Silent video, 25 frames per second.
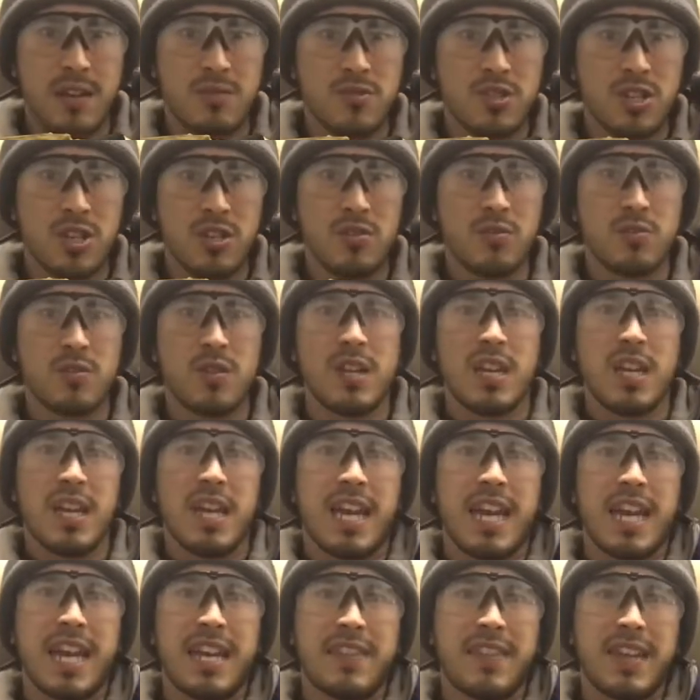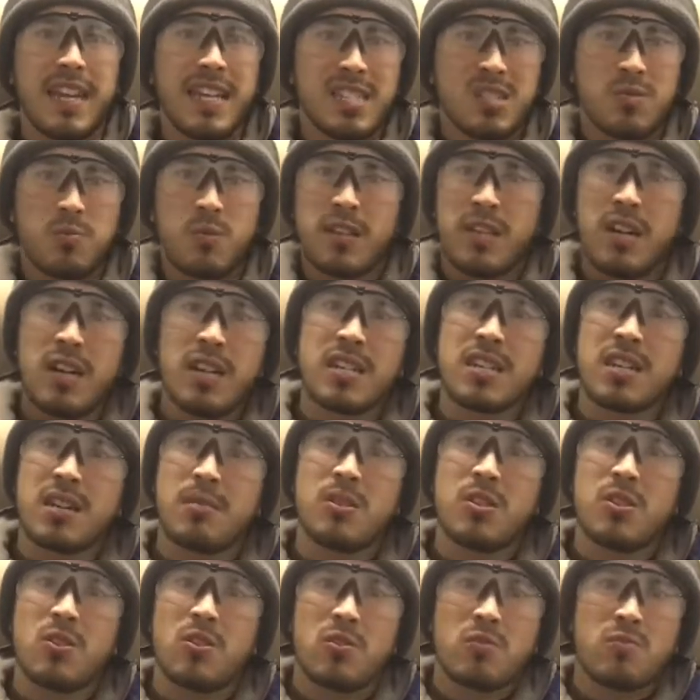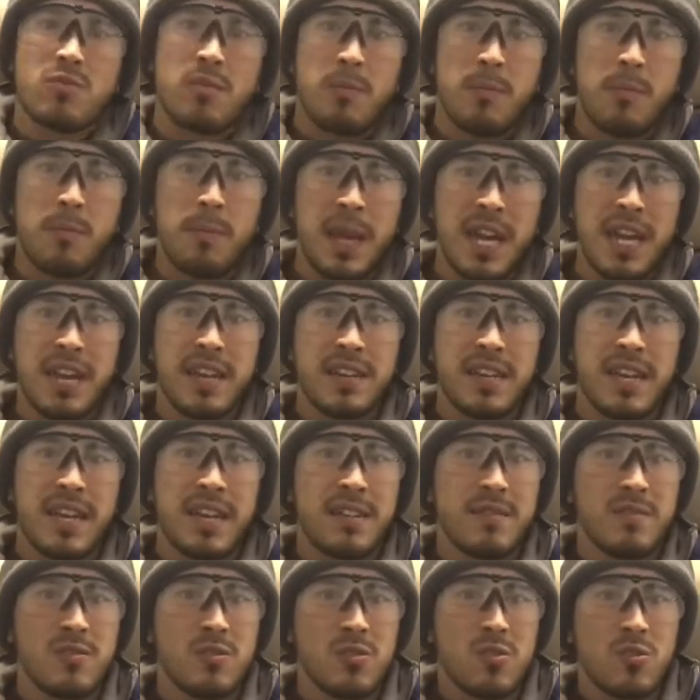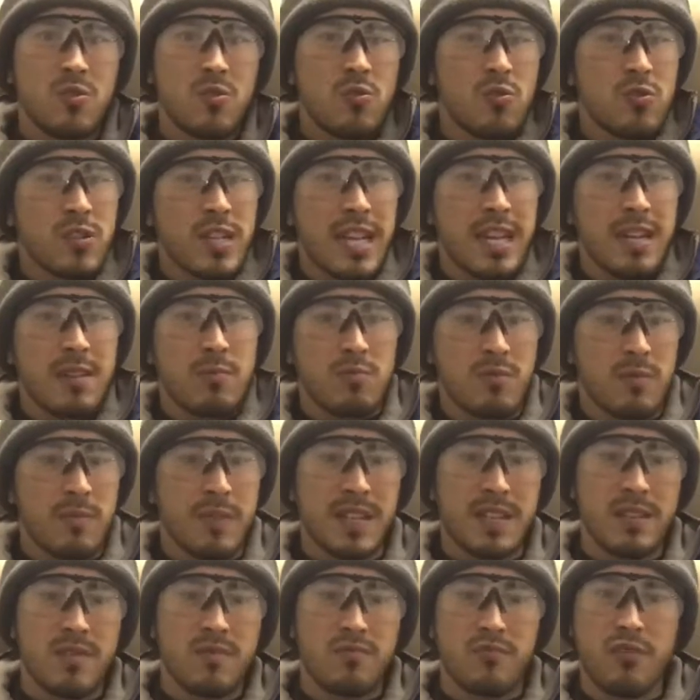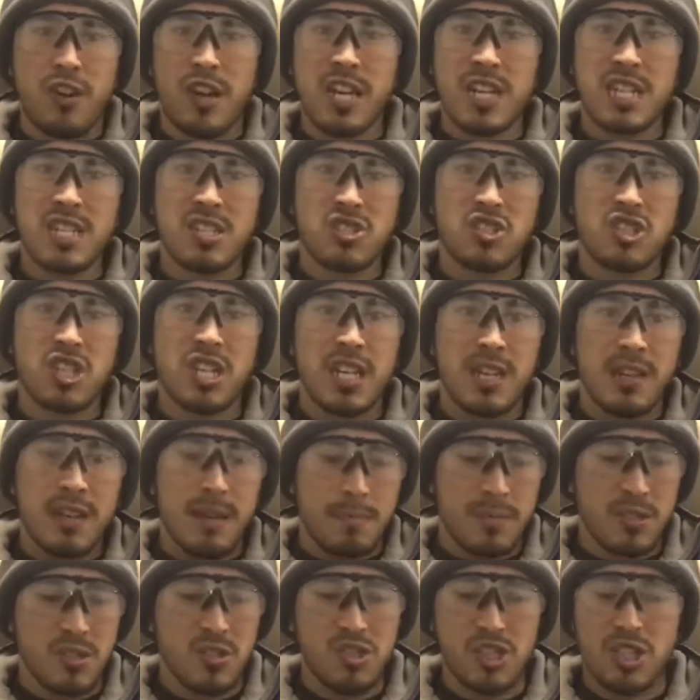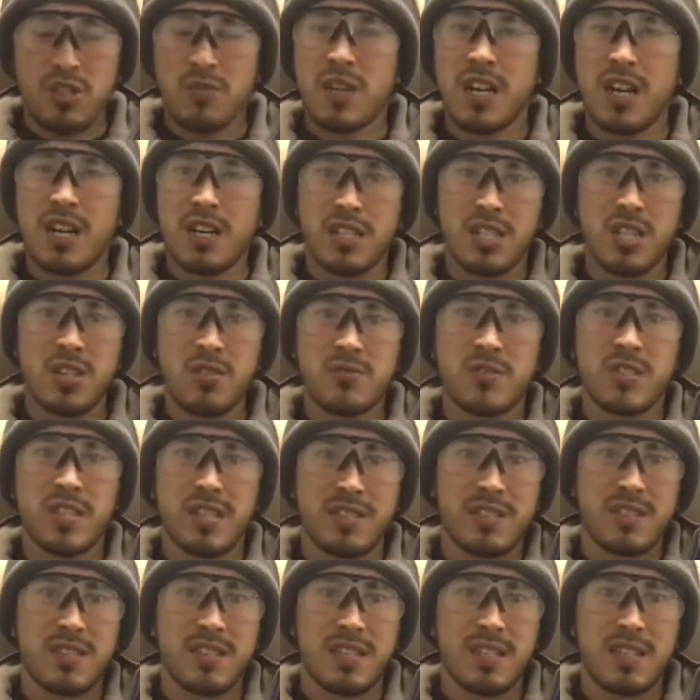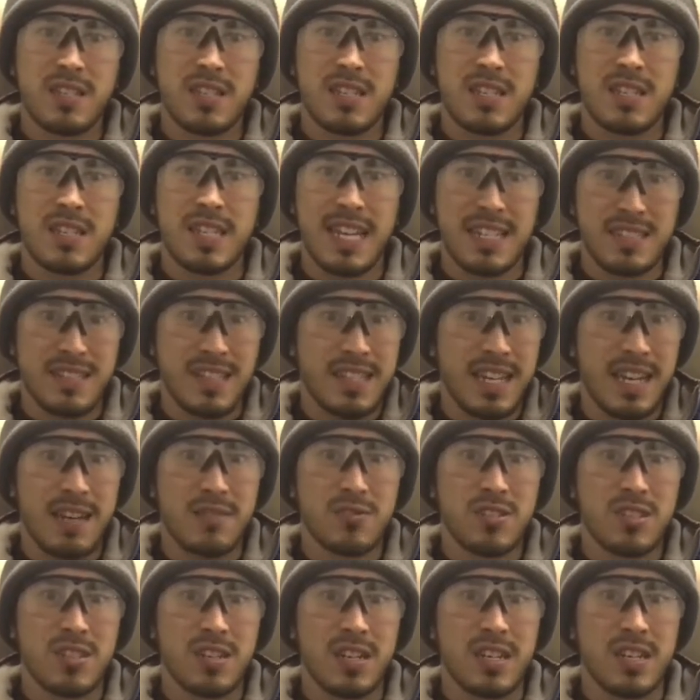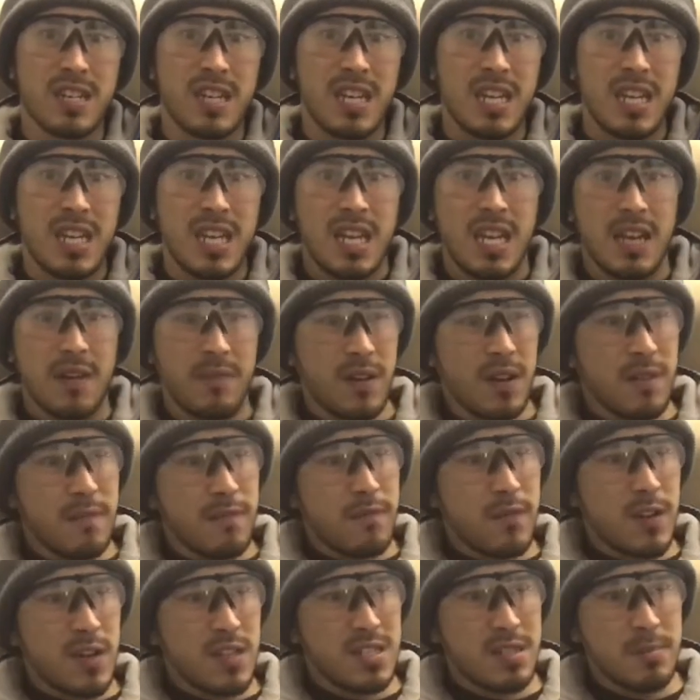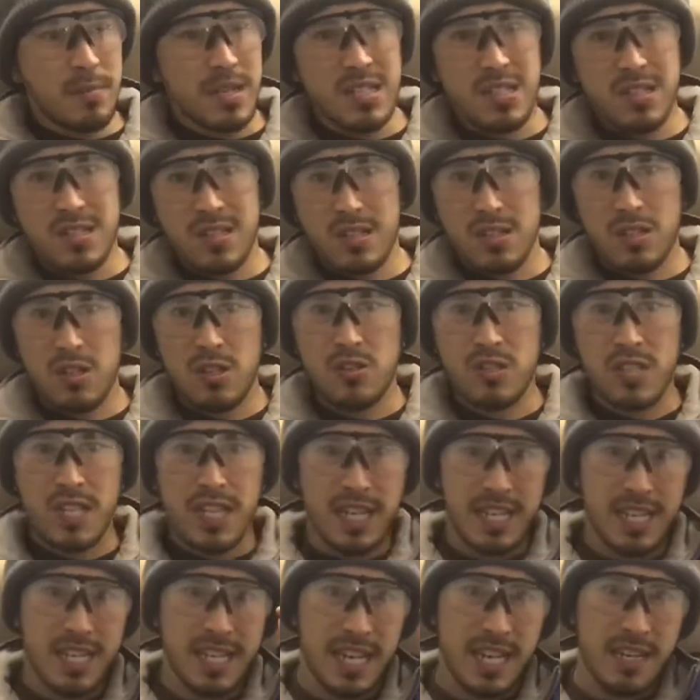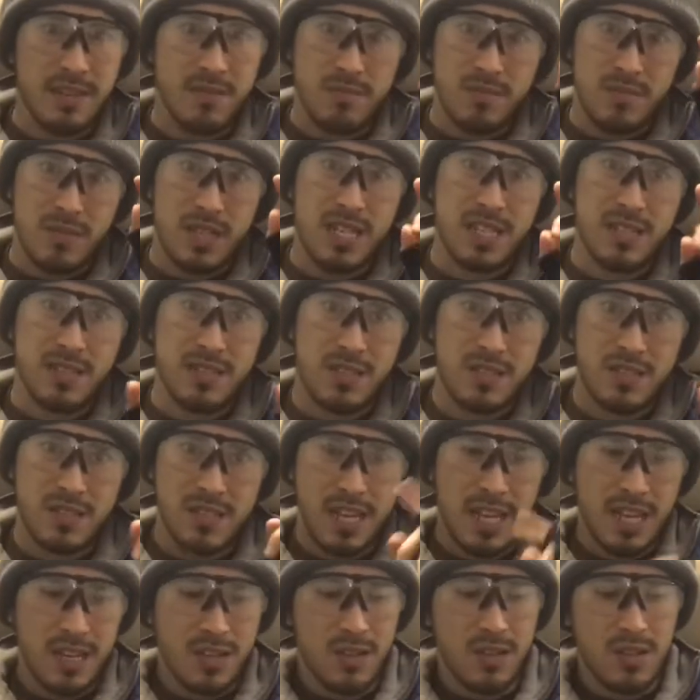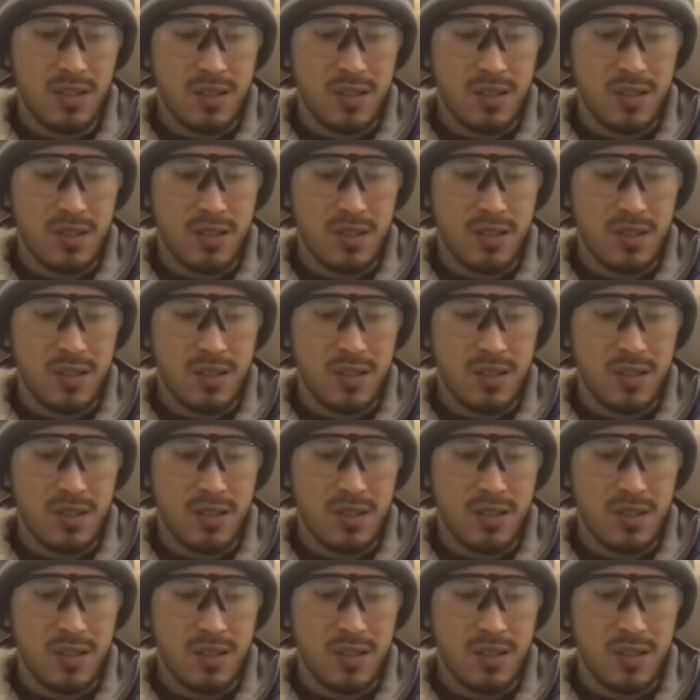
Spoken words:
you, and that's when I come along with a bayonet or get within range, because you can't use this. That's the downside. If I'm 30 meters and closing, and again, it does take